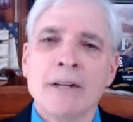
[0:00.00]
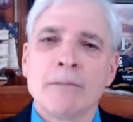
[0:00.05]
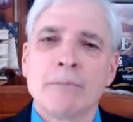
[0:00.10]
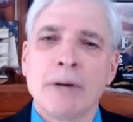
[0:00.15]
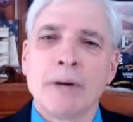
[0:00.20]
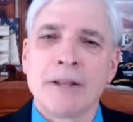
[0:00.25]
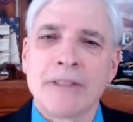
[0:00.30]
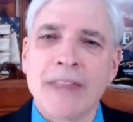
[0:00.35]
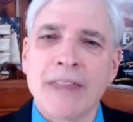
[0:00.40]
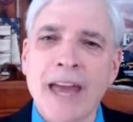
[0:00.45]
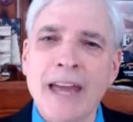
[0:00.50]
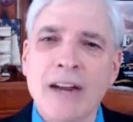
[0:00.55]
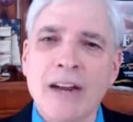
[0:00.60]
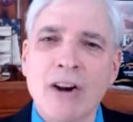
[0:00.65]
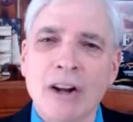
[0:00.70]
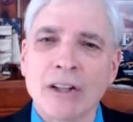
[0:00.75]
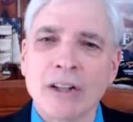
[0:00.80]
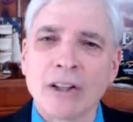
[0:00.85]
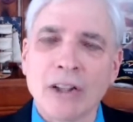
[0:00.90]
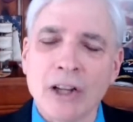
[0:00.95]
But they
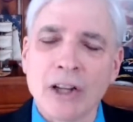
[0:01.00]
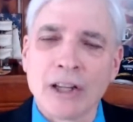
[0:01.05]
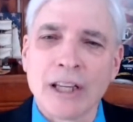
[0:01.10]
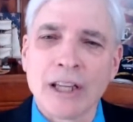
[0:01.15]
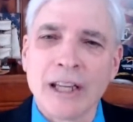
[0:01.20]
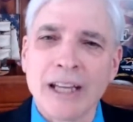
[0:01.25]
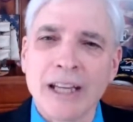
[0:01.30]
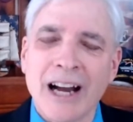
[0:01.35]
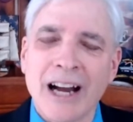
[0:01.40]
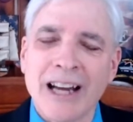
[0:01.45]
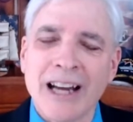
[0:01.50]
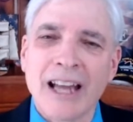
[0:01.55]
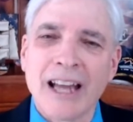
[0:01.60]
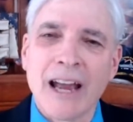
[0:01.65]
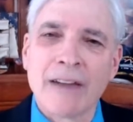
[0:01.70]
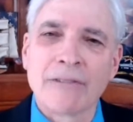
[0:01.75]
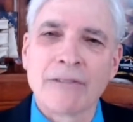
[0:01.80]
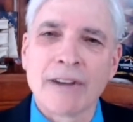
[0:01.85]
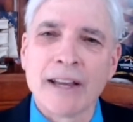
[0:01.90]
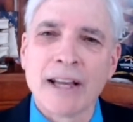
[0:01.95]
are looking on
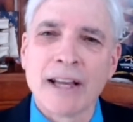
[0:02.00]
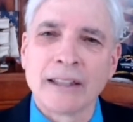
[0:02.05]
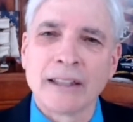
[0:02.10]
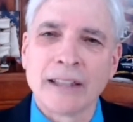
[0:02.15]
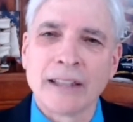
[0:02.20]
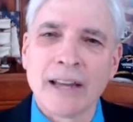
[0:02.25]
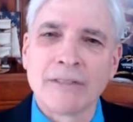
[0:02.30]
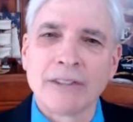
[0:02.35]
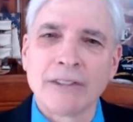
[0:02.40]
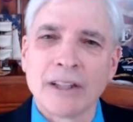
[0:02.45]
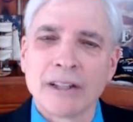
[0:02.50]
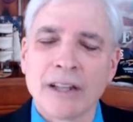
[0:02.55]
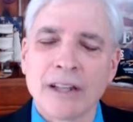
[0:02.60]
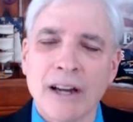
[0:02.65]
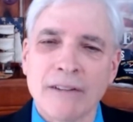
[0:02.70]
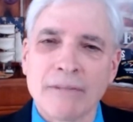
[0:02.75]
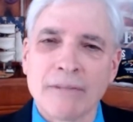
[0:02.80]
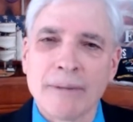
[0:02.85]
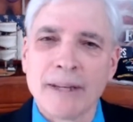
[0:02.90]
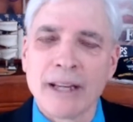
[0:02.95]
every level of
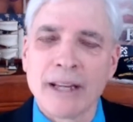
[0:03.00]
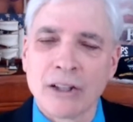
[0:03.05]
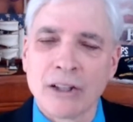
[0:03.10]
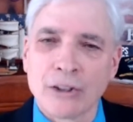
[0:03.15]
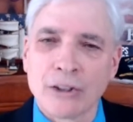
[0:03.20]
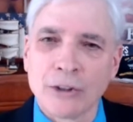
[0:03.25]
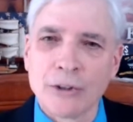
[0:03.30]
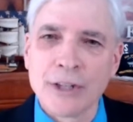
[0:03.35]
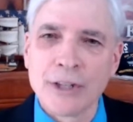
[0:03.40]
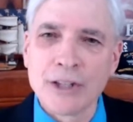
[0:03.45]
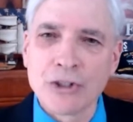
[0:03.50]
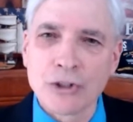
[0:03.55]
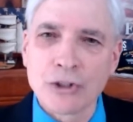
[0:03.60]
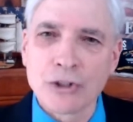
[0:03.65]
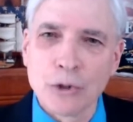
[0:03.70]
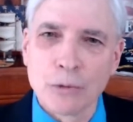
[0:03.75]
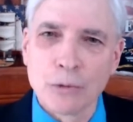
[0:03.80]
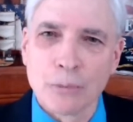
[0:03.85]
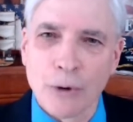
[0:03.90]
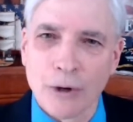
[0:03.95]
government, including
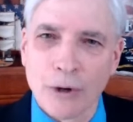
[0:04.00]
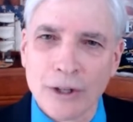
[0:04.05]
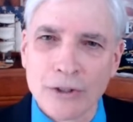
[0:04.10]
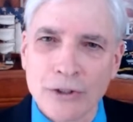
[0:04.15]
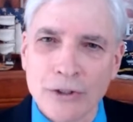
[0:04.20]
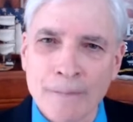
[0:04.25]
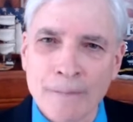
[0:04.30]
school boards